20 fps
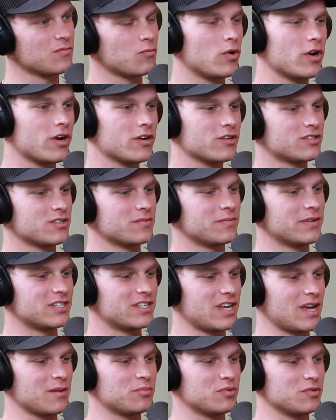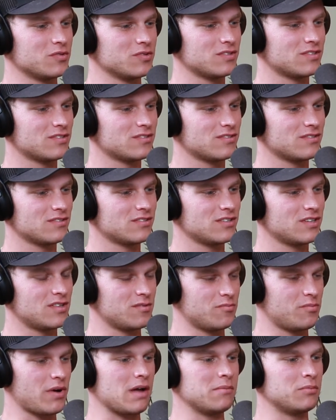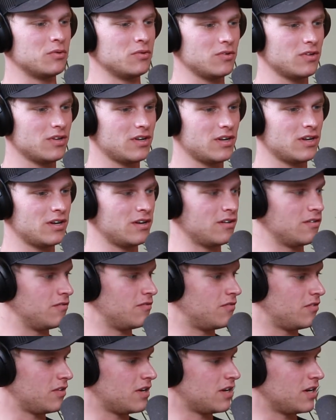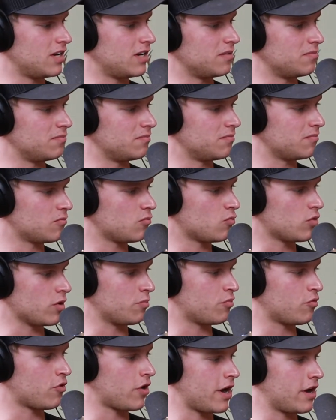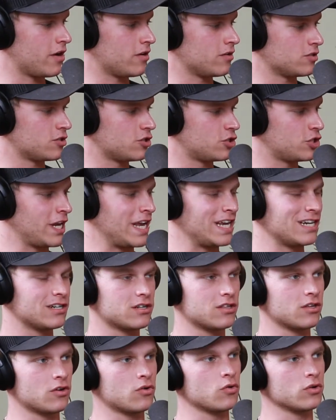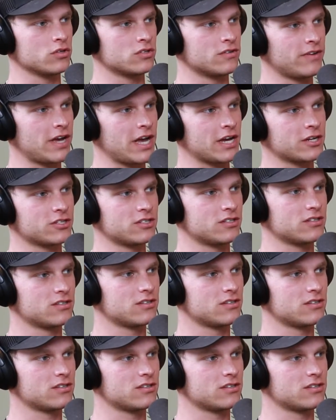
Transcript: What are some examples in the Bible of where prayers changed the course of action?